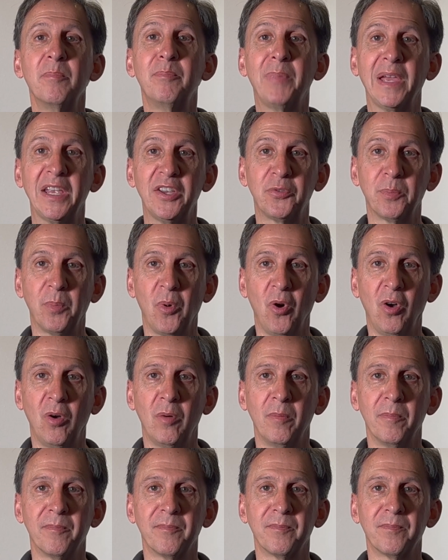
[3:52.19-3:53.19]
baseball.
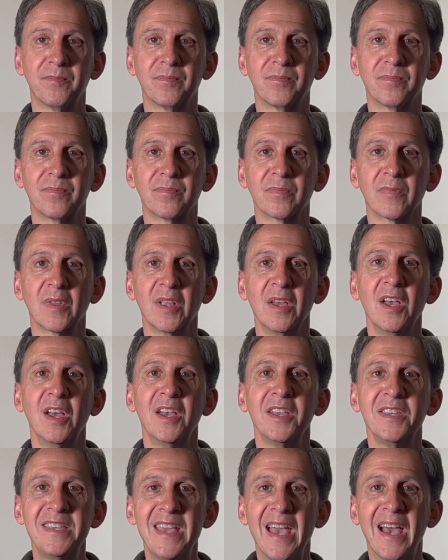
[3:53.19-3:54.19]

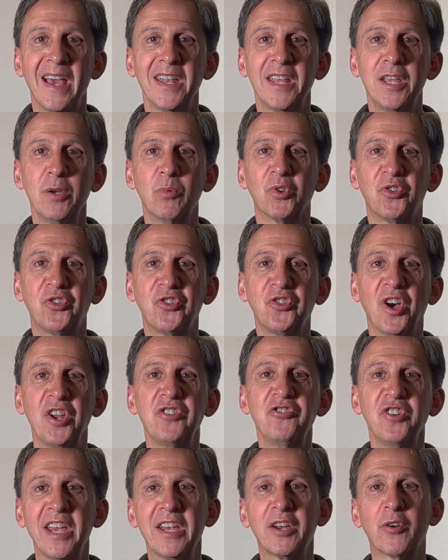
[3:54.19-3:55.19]
Yet he was such
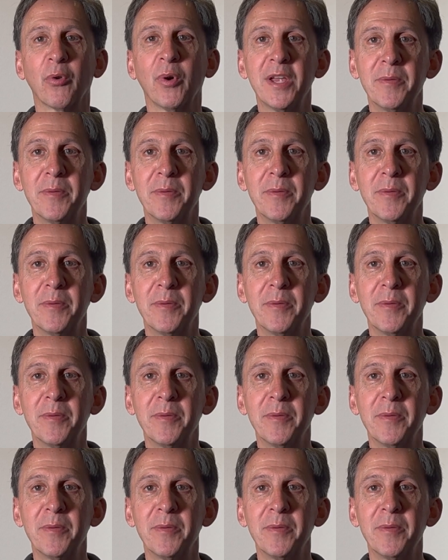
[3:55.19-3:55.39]
a great